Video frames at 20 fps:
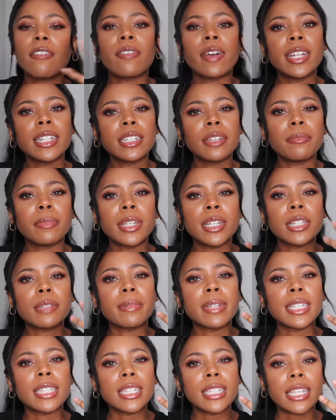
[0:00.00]
I find it makes
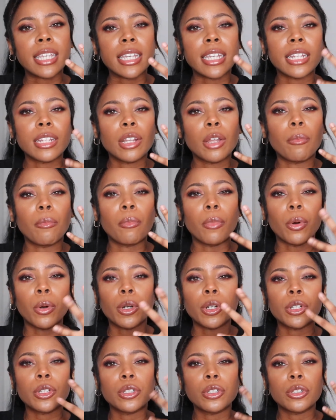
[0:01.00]
my skin
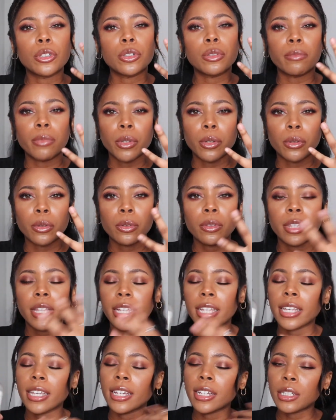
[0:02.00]
more smooth,
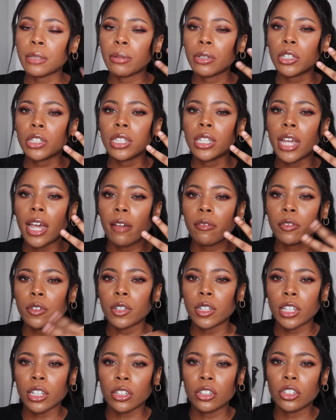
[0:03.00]
like especially
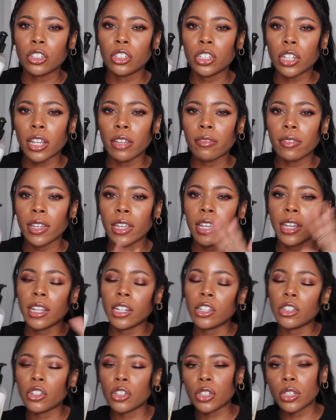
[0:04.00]
after like shaving
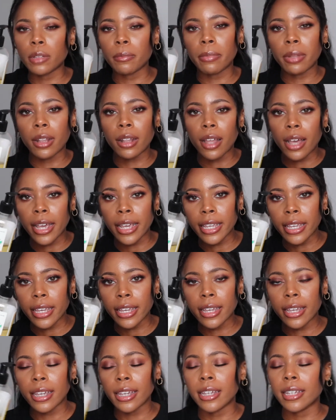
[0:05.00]
and you just apply
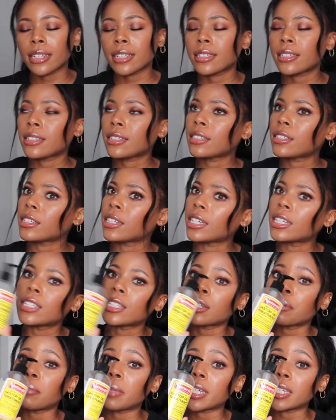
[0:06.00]
it. It's
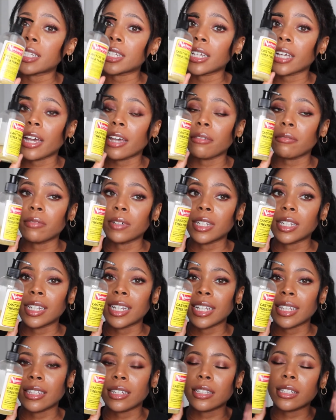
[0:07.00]
it's amazing. I really
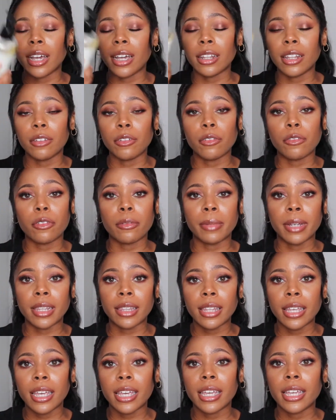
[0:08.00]
like this. I love it for my
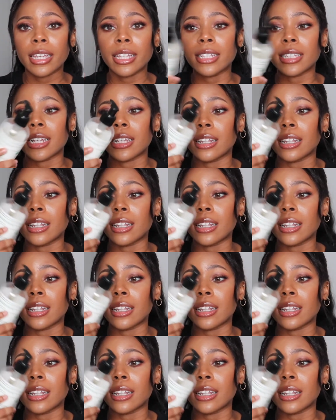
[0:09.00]
legs.